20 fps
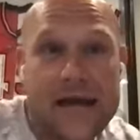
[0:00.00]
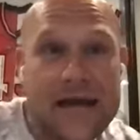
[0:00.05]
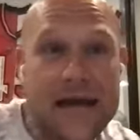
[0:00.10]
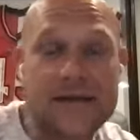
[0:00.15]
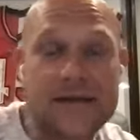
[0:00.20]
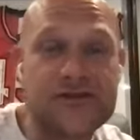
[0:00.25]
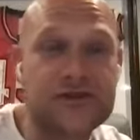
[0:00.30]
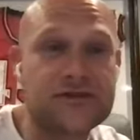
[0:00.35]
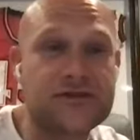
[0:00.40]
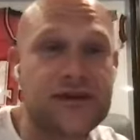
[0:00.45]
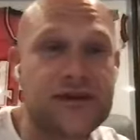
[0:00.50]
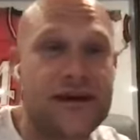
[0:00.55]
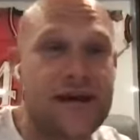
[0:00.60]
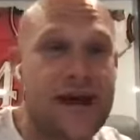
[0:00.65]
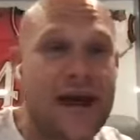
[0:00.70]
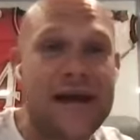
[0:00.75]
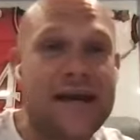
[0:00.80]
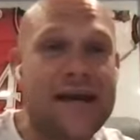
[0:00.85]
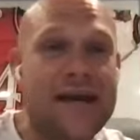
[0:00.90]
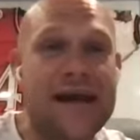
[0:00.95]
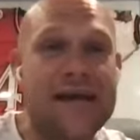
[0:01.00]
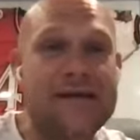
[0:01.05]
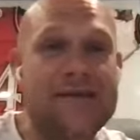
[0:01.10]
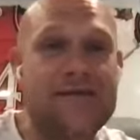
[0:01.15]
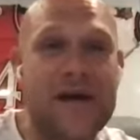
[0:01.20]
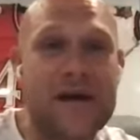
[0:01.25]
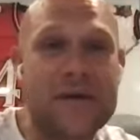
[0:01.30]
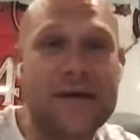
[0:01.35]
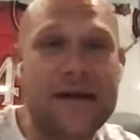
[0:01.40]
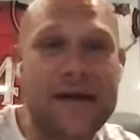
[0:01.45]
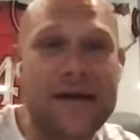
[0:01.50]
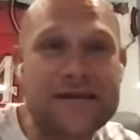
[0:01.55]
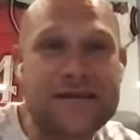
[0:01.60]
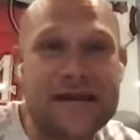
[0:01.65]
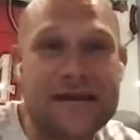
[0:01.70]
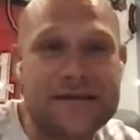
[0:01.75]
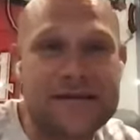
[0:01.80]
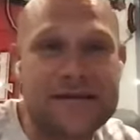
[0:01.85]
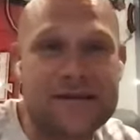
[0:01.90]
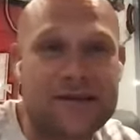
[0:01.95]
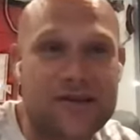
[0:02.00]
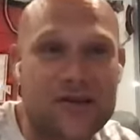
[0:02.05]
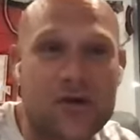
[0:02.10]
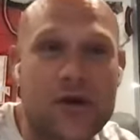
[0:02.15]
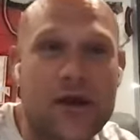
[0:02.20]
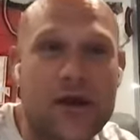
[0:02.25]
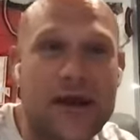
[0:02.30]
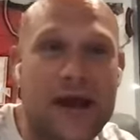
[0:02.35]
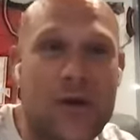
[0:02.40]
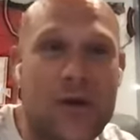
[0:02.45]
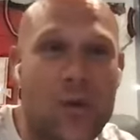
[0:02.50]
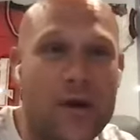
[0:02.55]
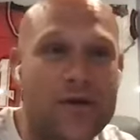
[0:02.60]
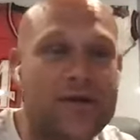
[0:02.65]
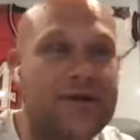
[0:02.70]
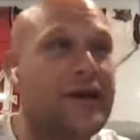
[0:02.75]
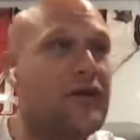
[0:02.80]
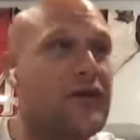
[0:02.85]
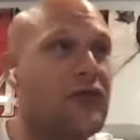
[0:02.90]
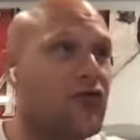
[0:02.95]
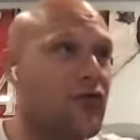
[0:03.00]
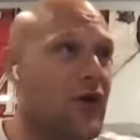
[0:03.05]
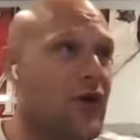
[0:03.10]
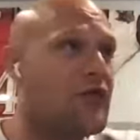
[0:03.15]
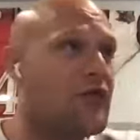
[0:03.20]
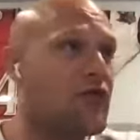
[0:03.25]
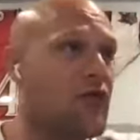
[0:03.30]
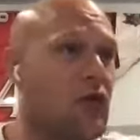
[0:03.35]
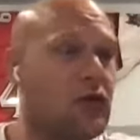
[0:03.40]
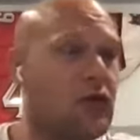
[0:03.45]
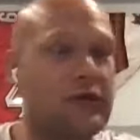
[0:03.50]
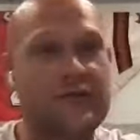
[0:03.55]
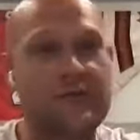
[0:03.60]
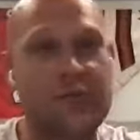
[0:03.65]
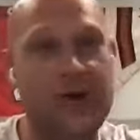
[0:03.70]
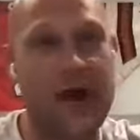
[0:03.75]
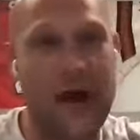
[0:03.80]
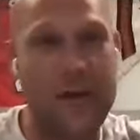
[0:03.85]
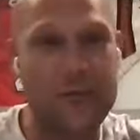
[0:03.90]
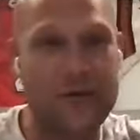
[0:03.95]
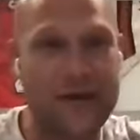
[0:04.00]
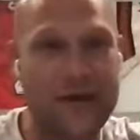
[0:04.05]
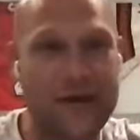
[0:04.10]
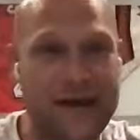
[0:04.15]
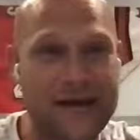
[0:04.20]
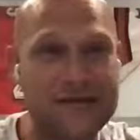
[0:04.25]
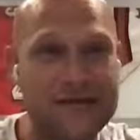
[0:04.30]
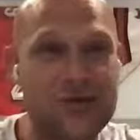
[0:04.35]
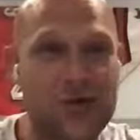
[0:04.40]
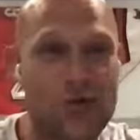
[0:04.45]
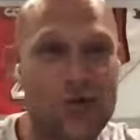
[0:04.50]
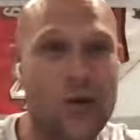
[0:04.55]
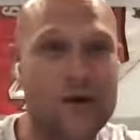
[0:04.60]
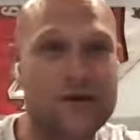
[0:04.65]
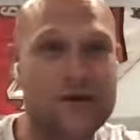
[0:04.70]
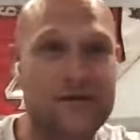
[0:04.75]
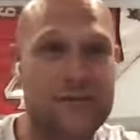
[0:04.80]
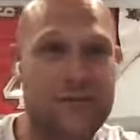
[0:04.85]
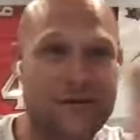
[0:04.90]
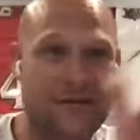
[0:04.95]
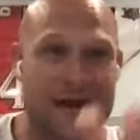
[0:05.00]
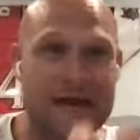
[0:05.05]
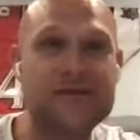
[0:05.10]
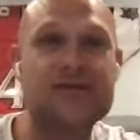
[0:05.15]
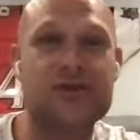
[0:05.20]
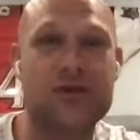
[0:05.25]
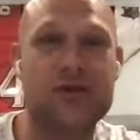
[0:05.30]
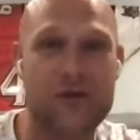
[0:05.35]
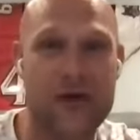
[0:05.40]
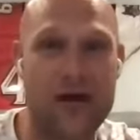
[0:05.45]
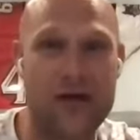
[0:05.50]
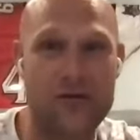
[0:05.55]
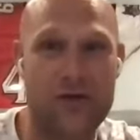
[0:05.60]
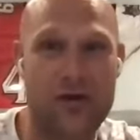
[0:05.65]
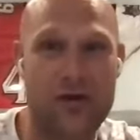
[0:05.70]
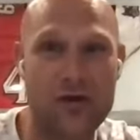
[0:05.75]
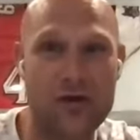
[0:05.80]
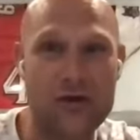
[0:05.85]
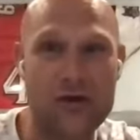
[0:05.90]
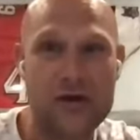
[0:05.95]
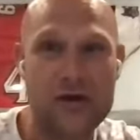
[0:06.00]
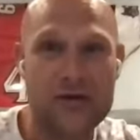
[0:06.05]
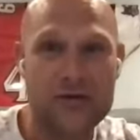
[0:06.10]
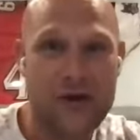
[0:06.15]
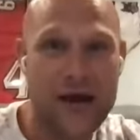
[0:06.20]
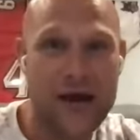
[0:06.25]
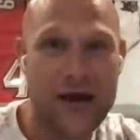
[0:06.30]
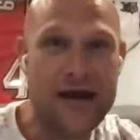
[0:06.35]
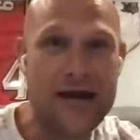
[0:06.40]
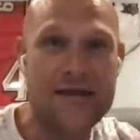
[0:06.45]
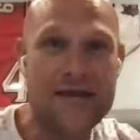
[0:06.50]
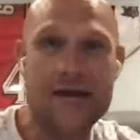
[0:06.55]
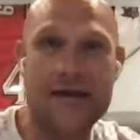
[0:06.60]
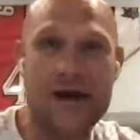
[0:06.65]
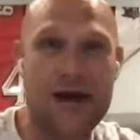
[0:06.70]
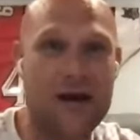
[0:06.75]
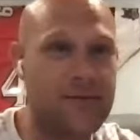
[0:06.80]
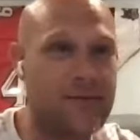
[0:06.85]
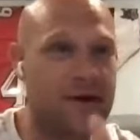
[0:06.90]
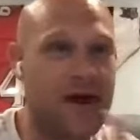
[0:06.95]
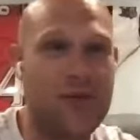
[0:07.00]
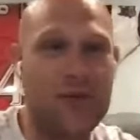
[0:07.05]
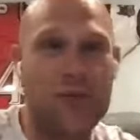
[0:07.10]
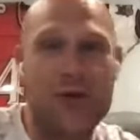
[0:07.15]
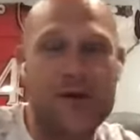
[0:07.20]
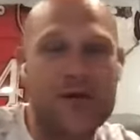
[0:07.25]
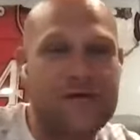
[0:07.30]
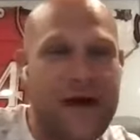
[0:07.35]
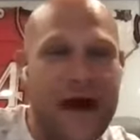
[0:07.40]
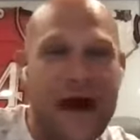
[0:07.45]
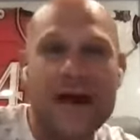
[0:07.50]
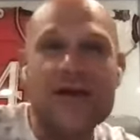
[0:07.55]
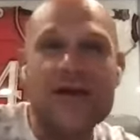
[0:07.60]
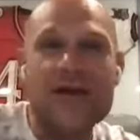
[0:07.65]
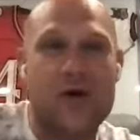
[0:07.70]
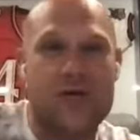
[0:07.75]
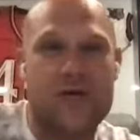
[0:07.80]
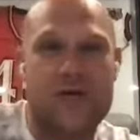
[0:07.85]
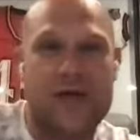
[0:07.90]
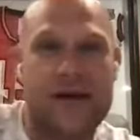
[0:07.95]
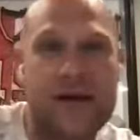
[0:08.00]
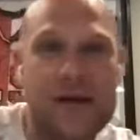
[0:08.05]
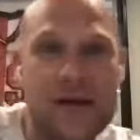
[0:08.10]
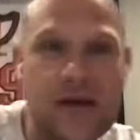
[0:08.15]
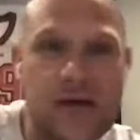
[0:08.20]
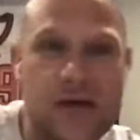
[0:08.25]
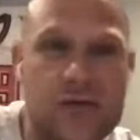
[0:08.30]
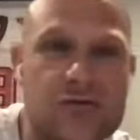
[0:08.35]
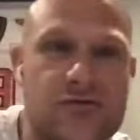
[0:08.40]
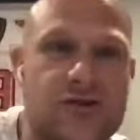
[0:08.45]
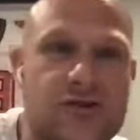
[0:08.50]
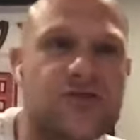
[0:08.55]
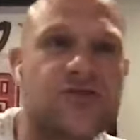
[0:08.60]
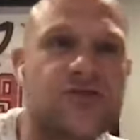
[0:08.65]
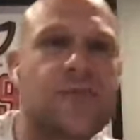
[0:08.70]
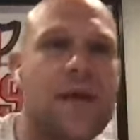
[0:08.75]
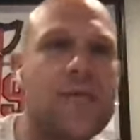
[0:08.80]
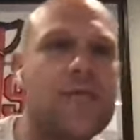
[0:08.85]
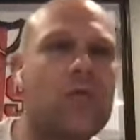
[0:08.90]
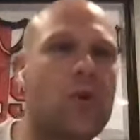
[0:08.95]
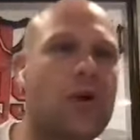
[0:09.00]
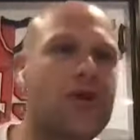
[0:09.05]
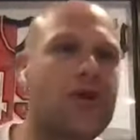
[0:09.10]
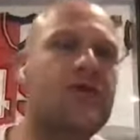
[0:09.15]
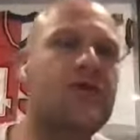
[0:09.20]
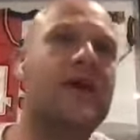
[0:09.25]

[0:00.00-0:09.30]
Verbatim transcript: it's just, and it, it's very easy. It's just looking at what the rent roll of the property is or what's the potential rent roll, right? And then coming up with a value of it. Just remember when you